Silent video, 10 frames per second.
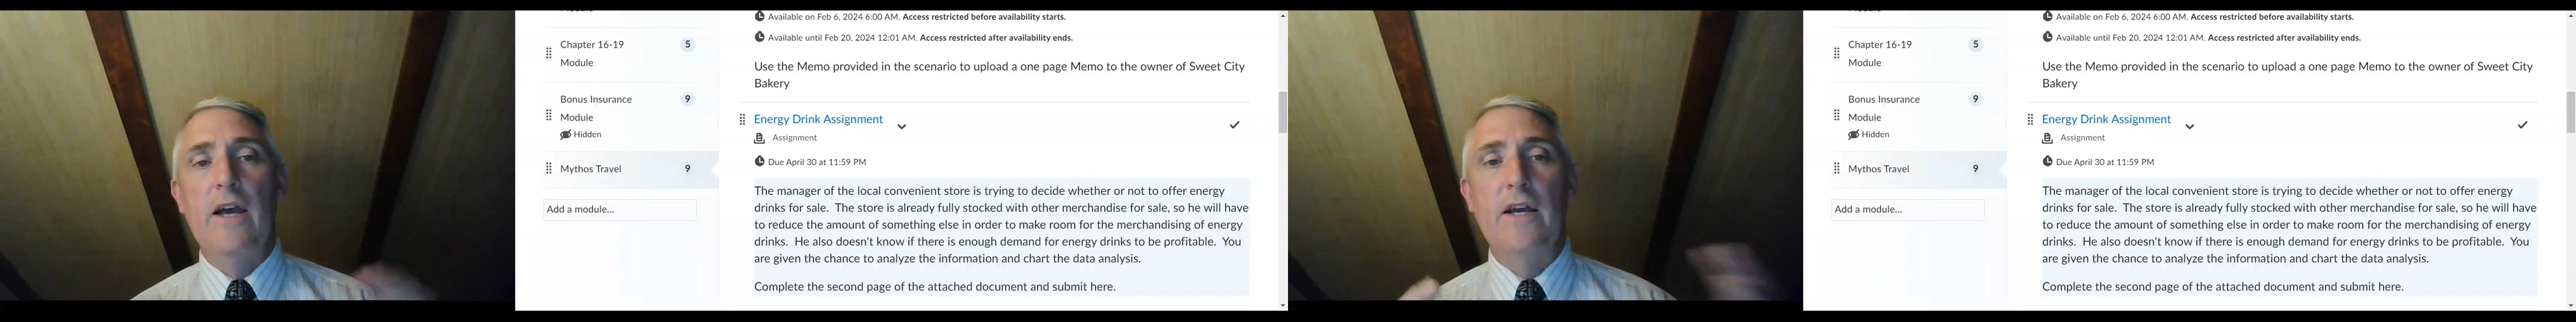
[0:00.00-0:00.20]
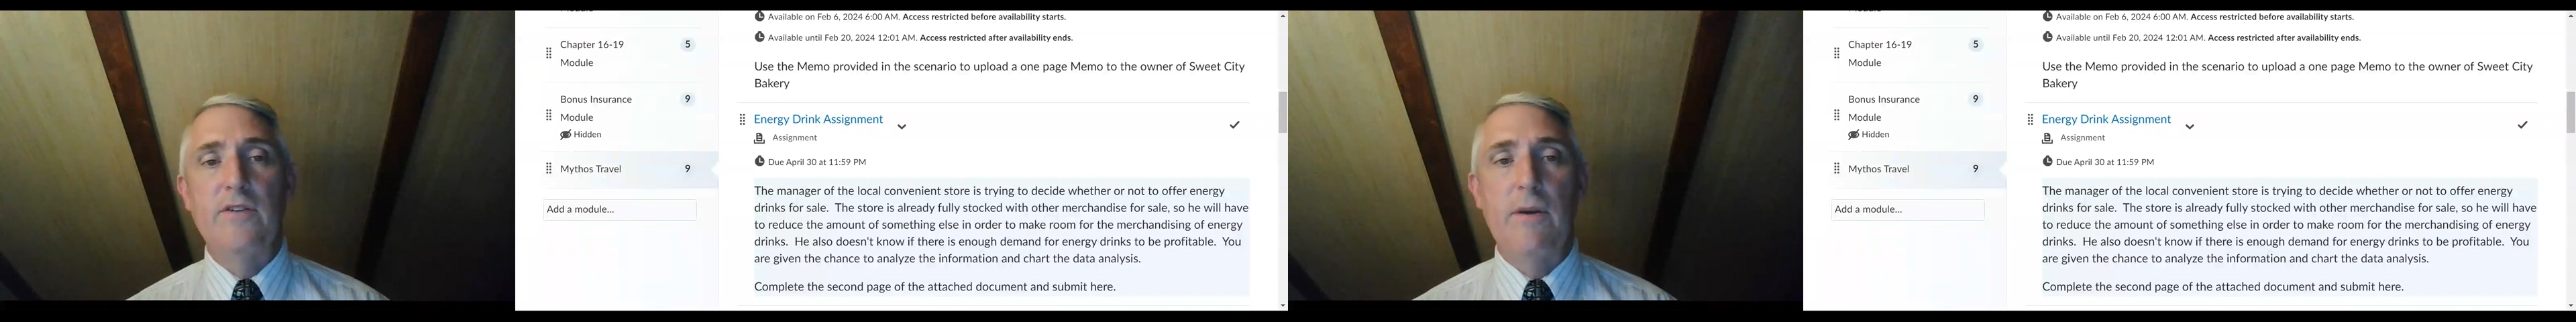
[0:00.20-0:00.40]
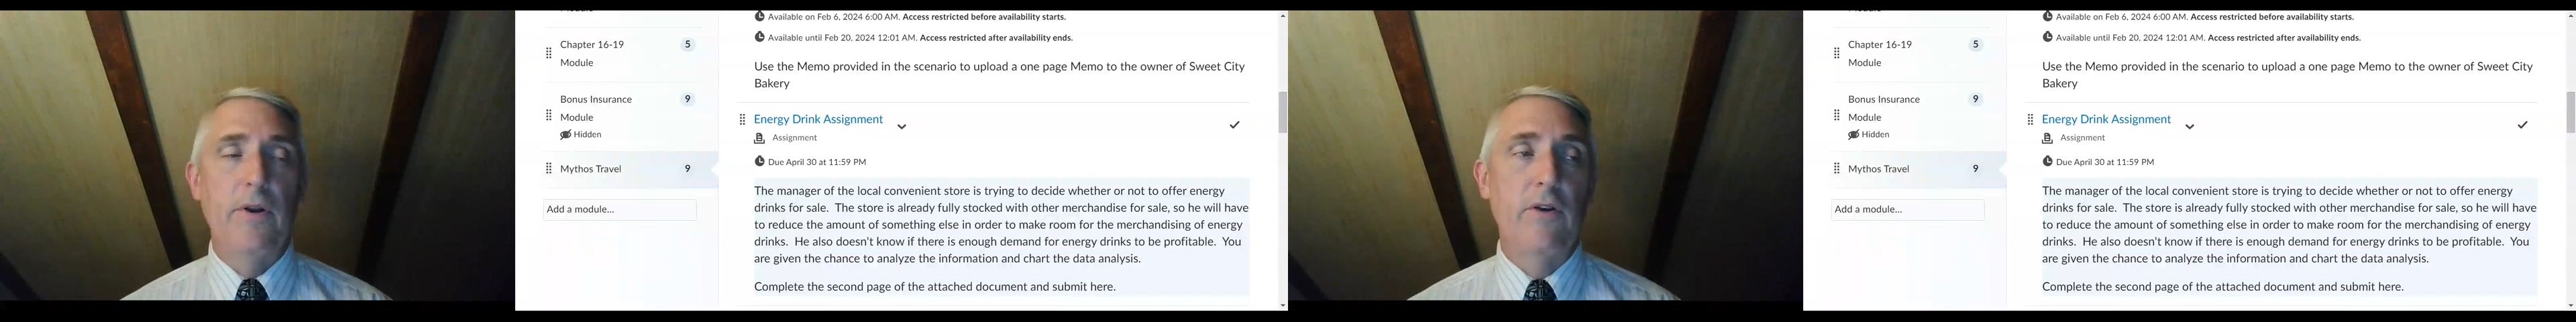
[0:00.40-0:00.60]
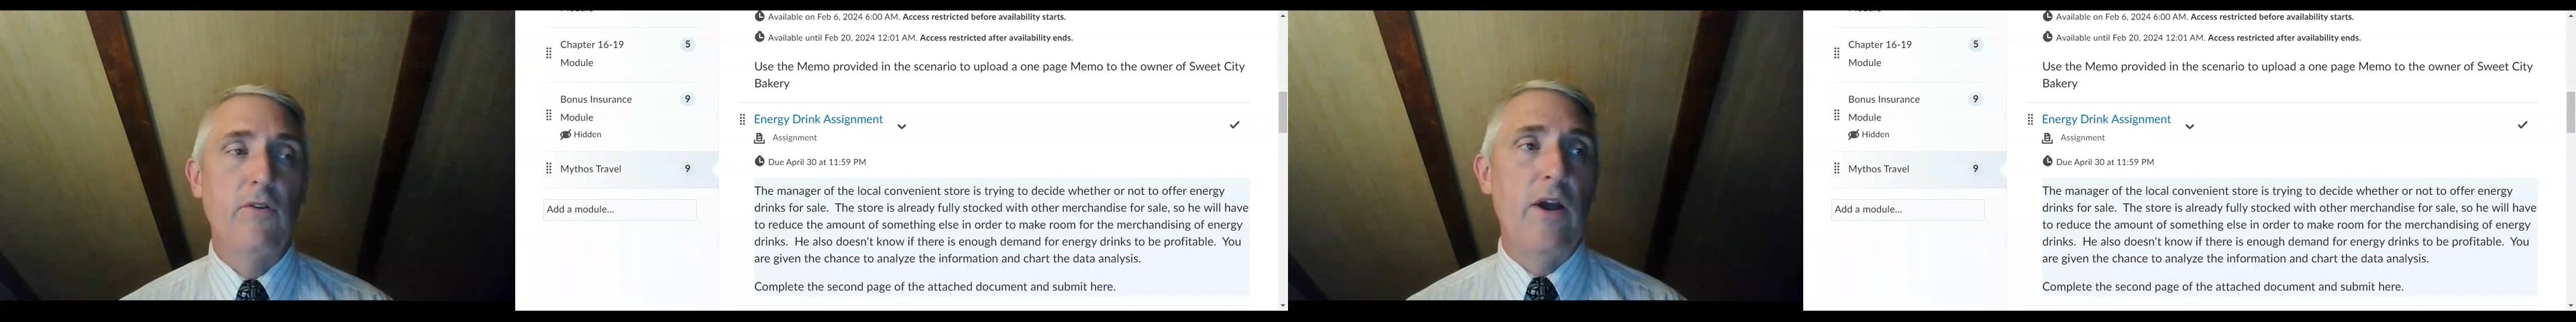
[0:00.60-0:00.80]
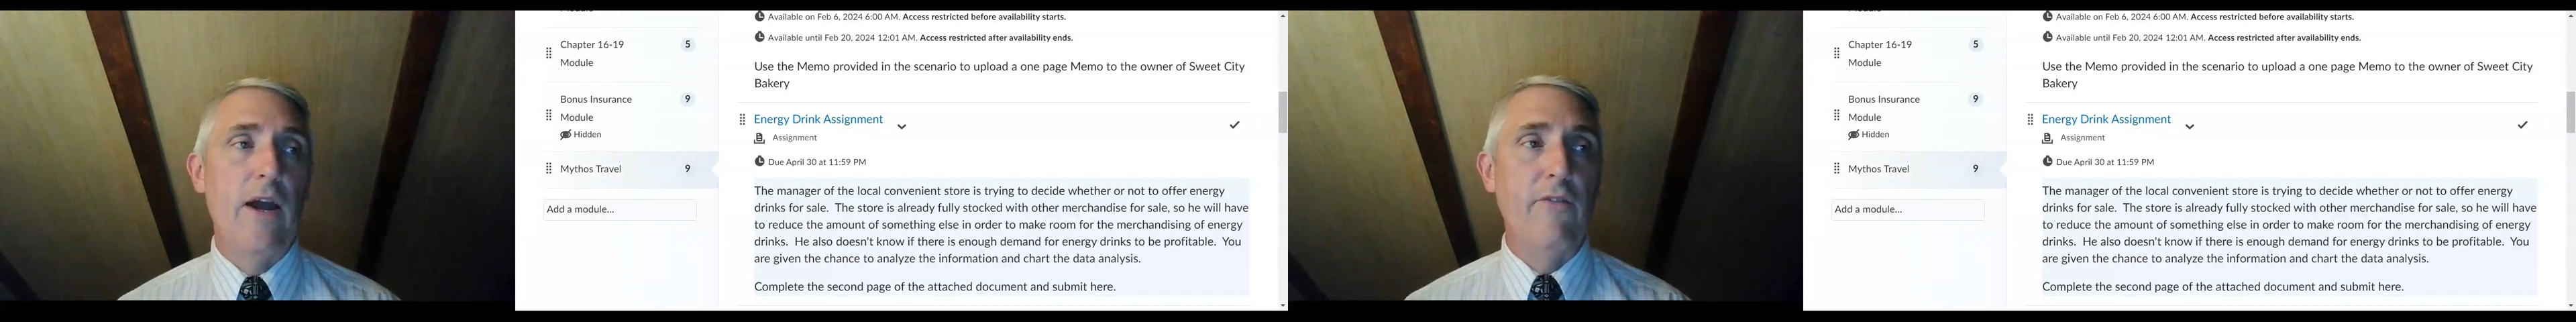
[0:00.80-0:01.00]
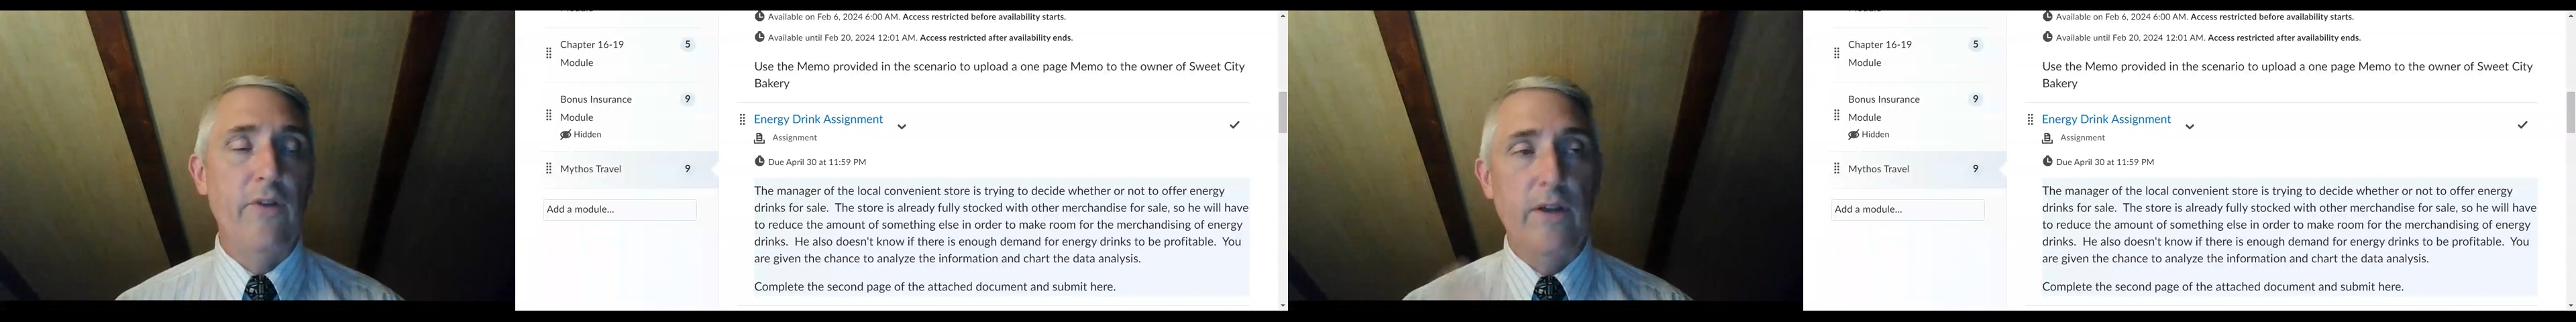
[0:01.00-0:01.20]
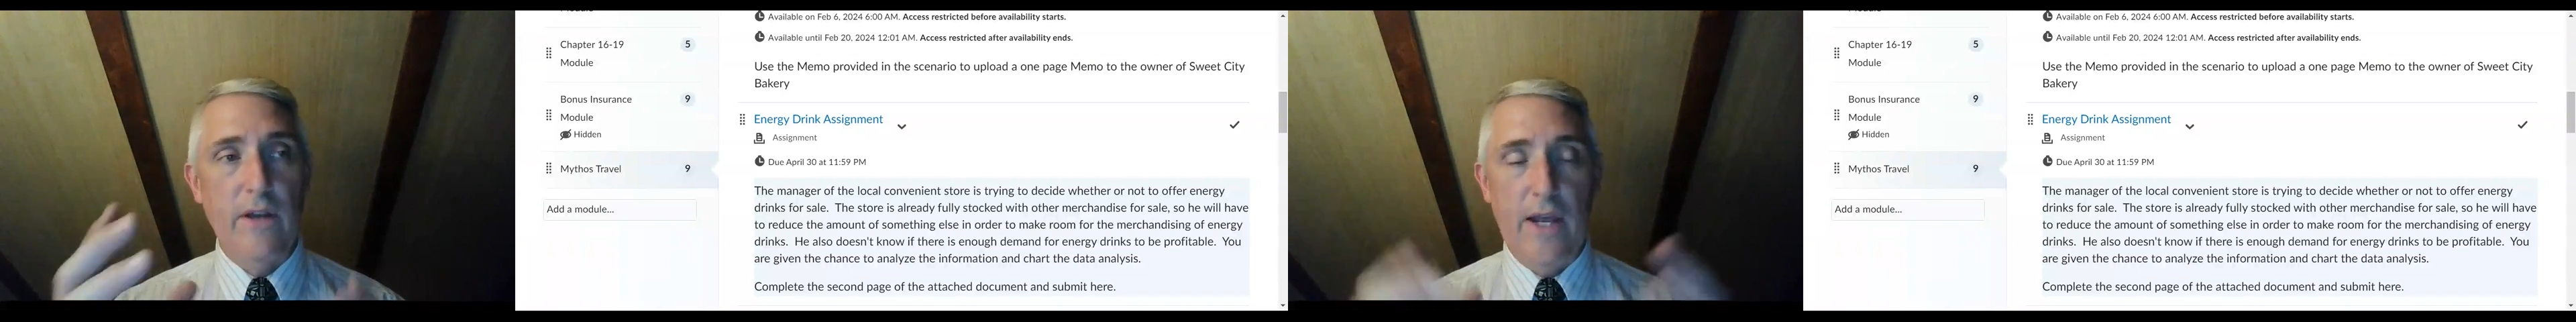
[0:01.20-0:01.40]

separate and